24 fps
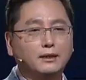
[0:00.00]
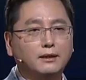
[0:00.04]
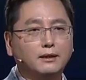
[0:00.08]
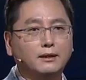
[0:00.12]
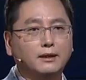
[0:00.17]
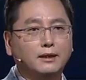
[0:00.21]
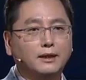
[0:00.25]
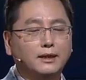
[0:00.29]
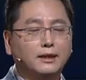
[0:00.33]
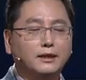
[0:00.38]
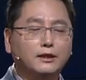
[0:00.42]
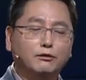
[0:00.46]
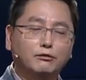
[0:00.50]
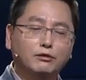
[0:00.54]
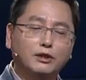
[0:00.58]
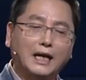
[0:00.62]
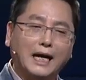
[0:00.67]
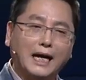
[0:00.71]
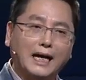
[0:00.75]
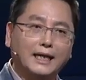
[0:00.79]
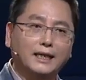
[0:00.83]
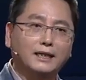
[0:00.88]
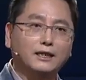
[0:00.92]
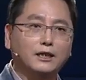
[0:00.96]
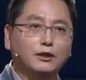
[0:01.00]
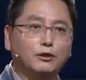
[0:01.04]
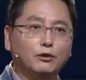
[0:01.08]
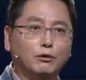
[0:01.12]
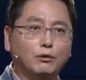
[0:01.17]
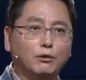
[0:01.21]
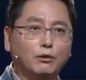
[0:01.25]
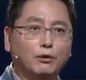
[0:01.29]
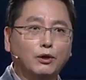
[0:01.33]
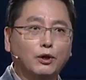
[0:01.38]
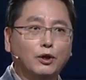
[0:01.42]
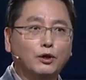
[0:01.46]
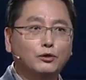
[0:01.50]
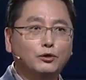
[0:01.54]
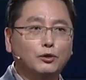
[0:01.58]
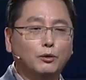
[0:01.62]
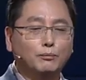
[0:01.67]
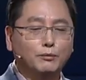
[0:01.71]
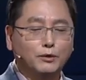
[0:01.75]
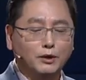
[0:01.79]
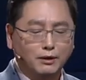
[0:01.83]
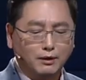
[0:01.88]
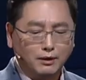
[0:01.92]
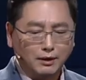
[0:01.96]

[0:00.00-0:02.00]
those numbers only.